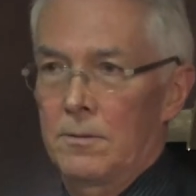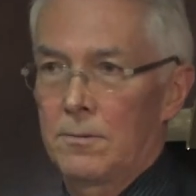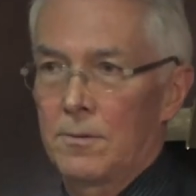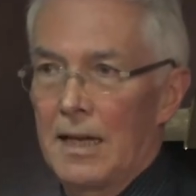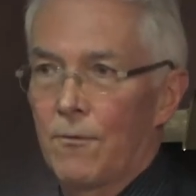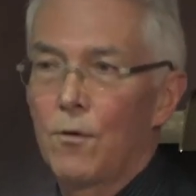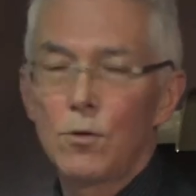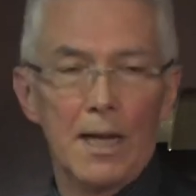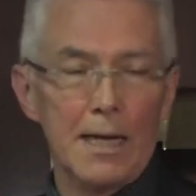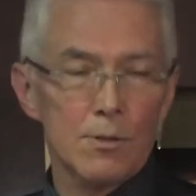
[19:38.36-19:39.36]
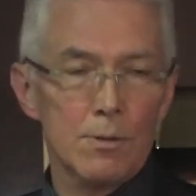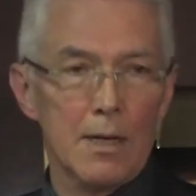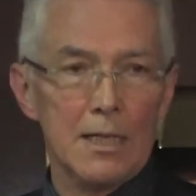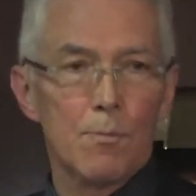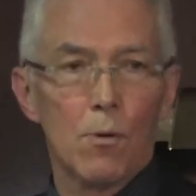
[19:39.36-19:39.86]
net food
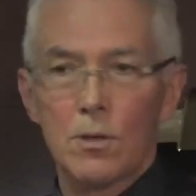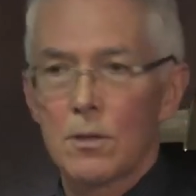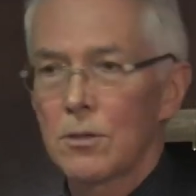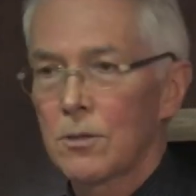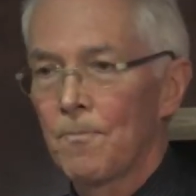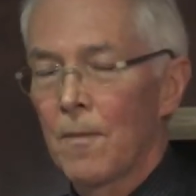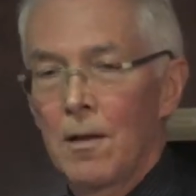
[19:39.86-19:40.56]
exporters.